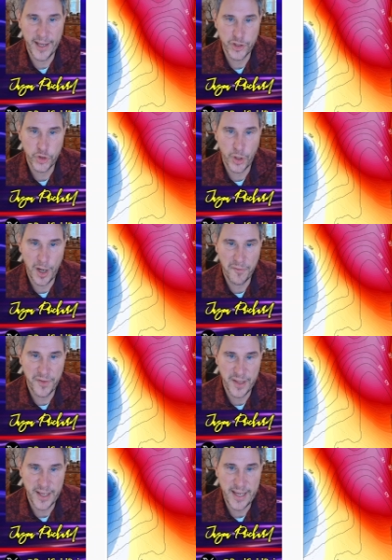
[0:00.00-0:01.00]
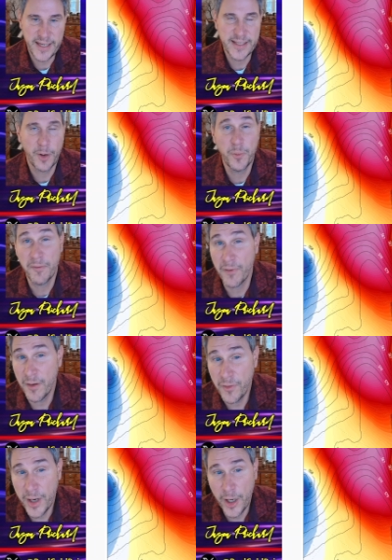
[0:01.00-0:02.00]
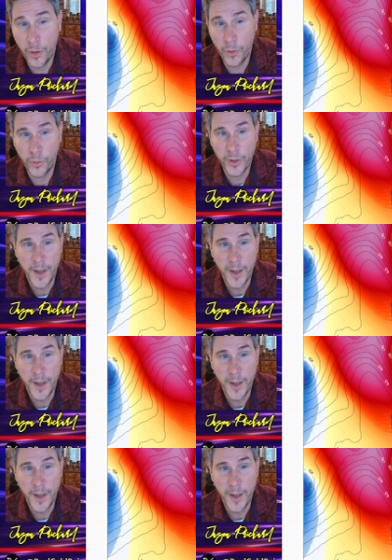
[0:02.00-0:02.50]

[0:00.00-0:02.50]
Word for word: trough in the east. That would be very, very cold.